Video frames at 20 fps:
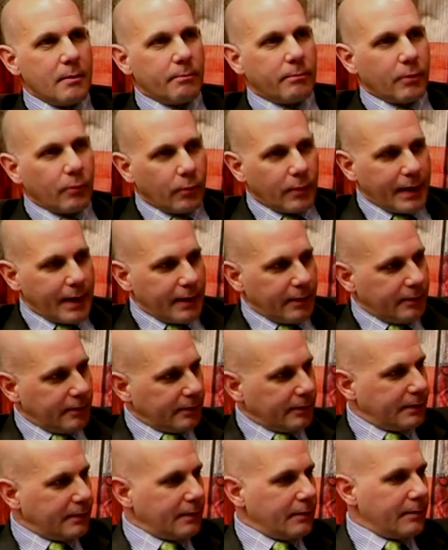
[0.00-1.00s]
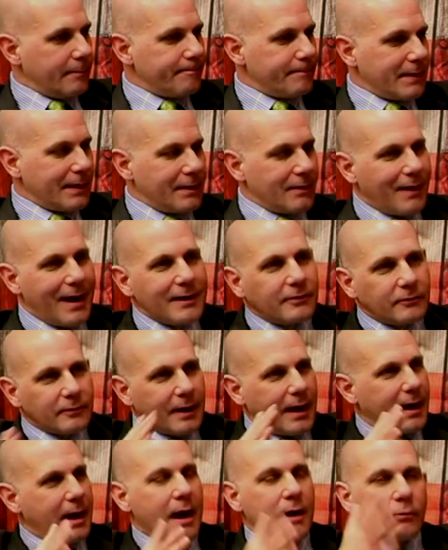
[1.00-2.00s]
but when I look. You know, I,
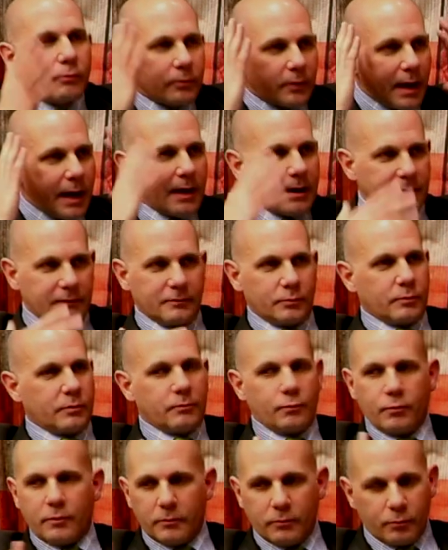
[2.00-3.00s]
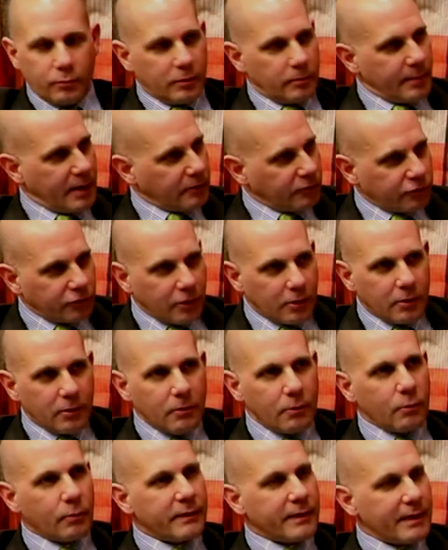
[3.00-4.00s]
I, I honest with, with, with my show,
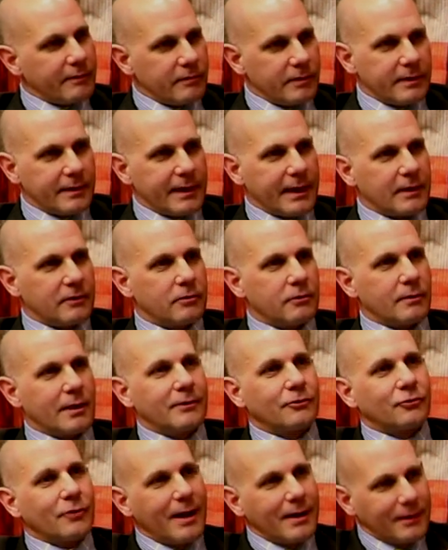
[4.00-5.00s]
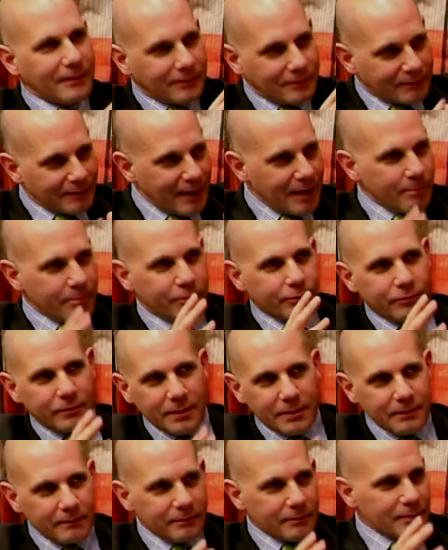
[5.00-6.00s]
with everything I do, I try to stay
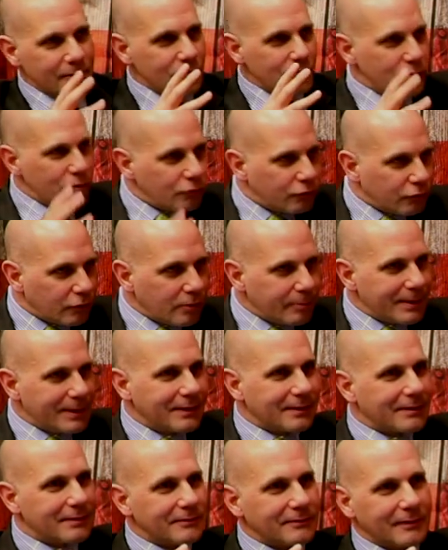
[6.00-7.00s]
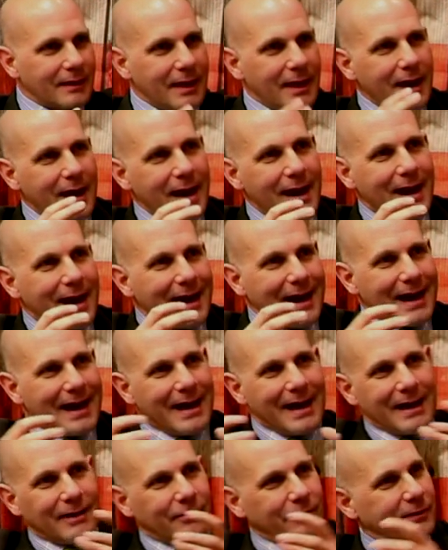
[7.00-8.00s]
pretty neutral because right.
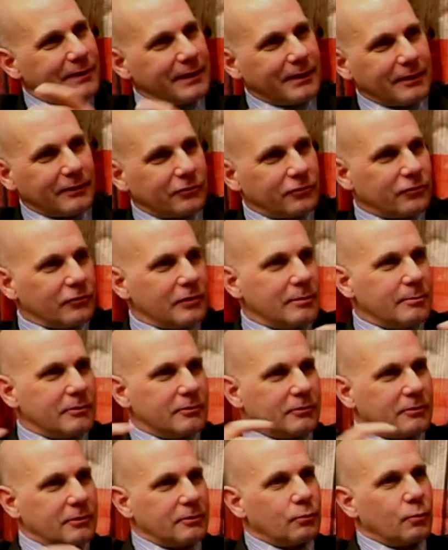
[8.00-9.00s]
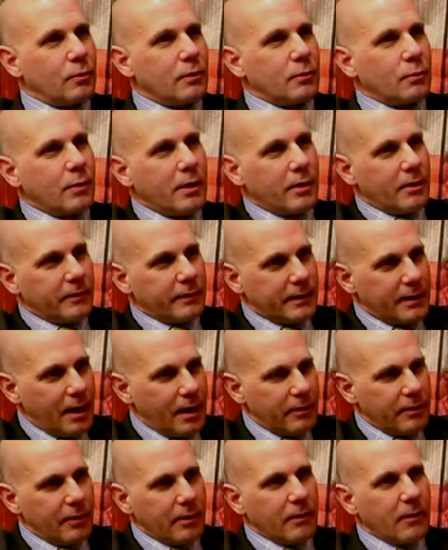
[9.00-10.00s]
I don't think extreme is good one way or the
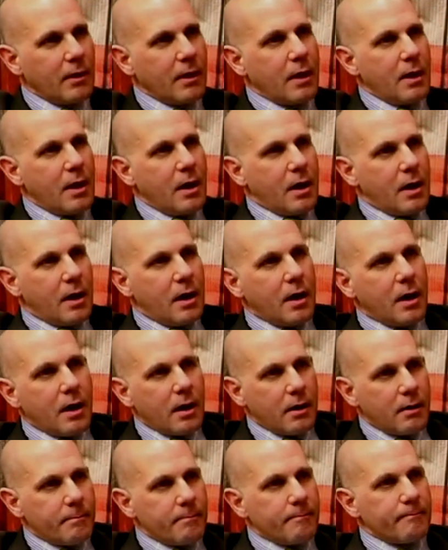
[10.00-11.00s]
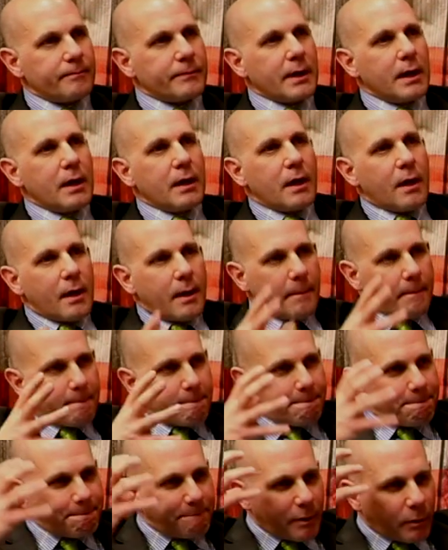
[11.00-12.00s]
other. Um,
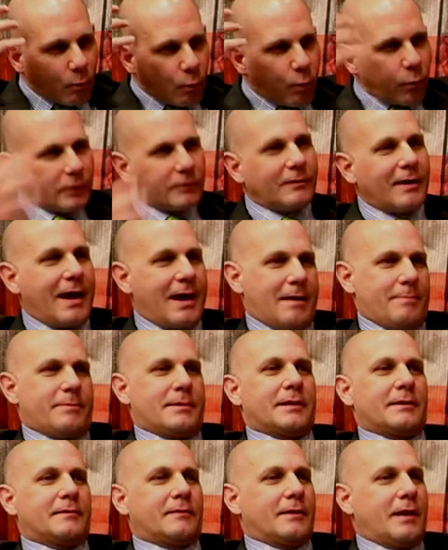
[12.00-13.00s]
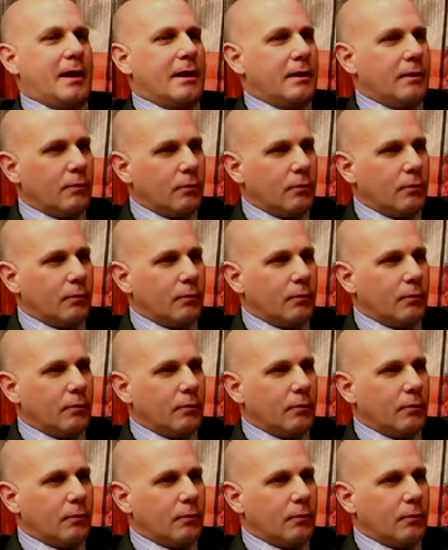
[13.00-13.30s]
but what's happening today?